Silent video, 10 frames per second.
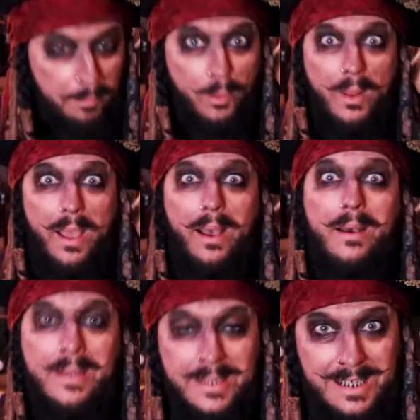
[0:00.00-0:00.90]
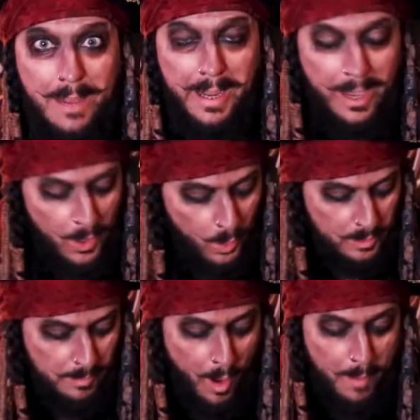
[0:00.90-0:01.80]
uh, pull out something old
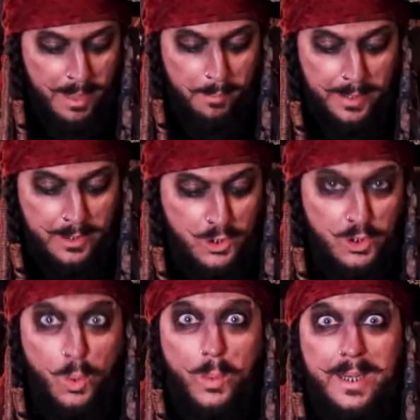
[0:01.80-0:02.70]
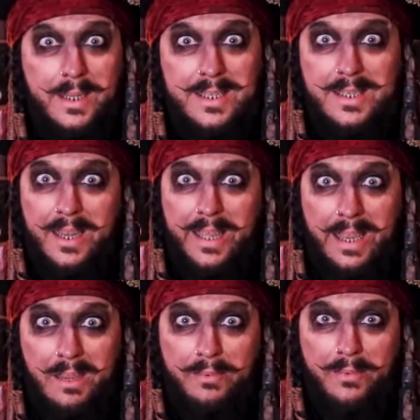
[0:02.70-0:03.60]
that might be a bit short in the
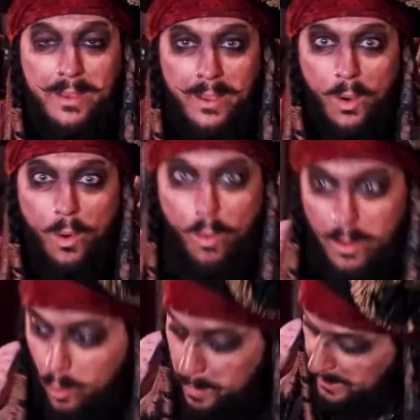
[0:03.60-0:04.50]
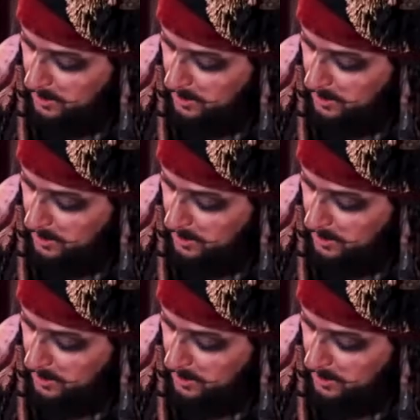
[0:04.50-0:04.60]
sleeve or a little bit